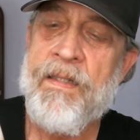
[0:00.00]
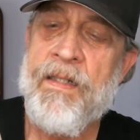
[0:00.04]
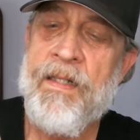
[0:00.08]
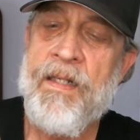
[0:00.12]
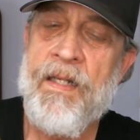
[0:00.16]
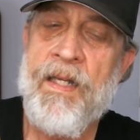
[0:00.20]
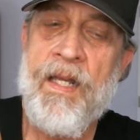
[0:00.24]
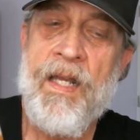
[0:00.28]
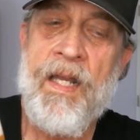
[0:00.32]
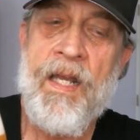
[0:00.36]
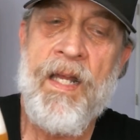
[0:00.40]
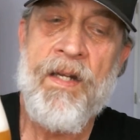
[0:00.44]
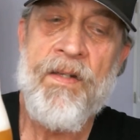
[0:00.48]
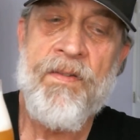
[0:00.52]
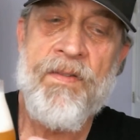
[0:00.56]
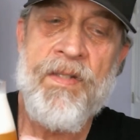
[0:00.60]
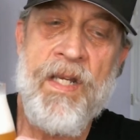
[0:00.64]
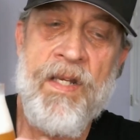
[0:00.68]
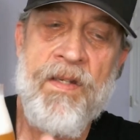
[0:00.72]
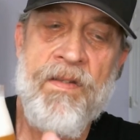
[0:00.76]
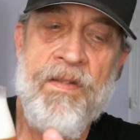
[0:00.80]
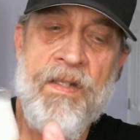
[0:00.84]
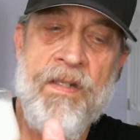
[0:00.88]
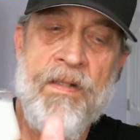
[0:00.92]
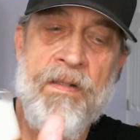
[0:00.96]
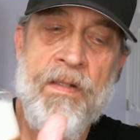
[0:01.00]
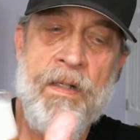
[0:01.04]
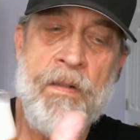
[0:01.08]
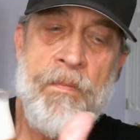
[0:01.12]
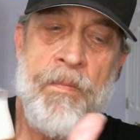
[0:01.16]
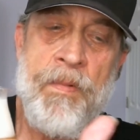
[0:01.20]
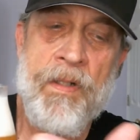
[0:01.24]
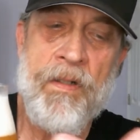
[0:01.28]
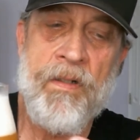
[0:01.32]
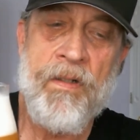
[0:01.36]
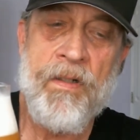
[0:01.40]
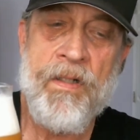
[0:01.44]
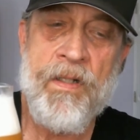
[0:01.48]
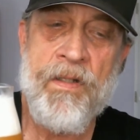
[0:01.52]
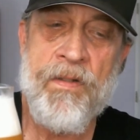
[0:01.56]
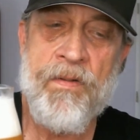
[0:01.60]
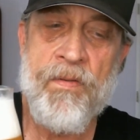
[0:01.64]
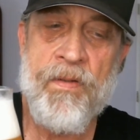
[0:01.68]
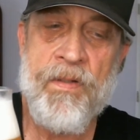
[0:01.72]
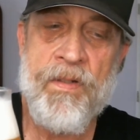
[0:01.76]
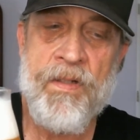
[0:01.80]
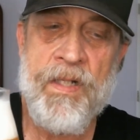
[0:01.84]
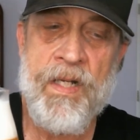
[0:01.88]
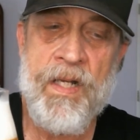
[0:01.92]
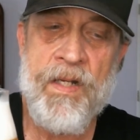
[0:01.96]
And it's hazy, not bother looking through
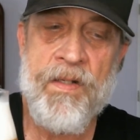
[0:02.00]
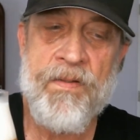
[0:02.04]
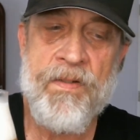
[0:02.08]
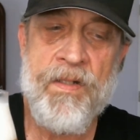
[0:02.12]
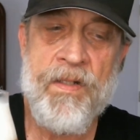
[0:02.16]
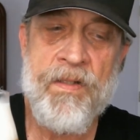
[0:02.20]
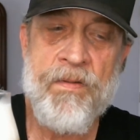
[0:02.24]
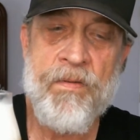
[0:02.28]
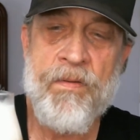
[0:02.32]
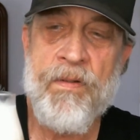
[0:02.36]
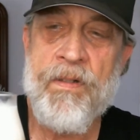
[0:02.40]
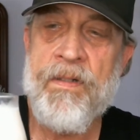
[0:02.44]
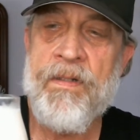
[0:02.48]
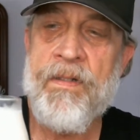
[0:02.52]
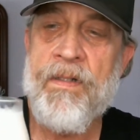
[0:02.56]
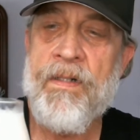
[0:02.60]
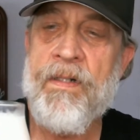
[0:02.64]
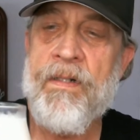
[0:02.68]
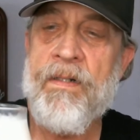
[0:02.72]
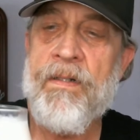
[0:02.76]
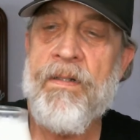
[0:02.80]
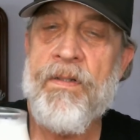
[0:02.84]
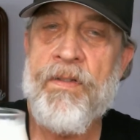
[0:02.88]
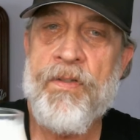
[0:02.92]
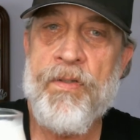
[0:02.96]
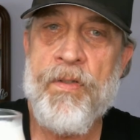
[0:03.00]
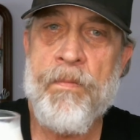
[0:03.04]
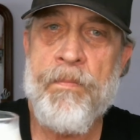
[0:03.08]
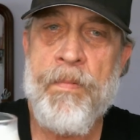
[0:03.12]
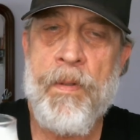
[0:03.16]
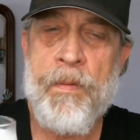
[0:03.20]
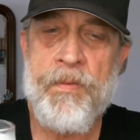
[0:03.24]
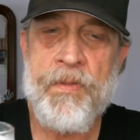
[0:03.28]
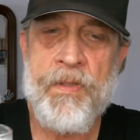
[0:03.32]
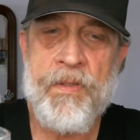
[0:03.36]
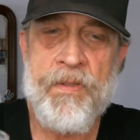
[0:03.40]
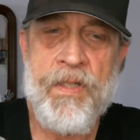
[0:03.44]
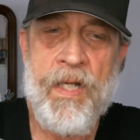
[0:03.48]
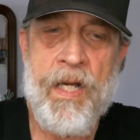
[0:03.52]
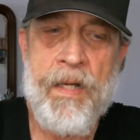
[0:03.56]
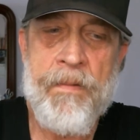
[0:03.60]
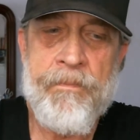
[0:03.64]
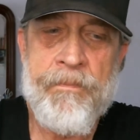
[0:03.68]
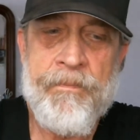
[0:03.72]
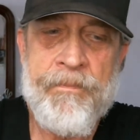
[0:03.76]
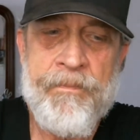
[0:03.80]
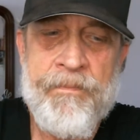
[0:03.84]
it, can't see through it. There, it's just bubbles on top.